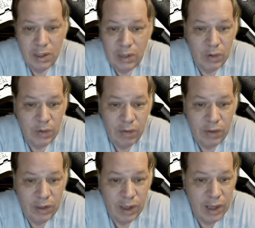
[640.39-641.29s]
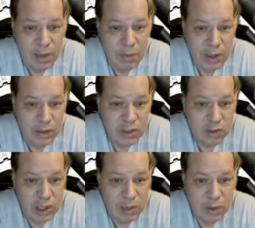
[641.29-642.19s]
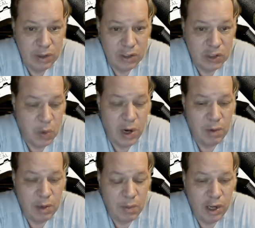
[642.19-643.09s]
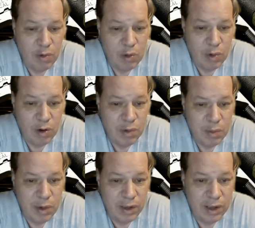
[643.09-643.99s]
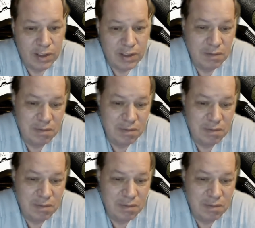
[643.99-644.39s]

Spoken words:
even if you have to yell at me and scream and swear at me in my comment bar, be my guest.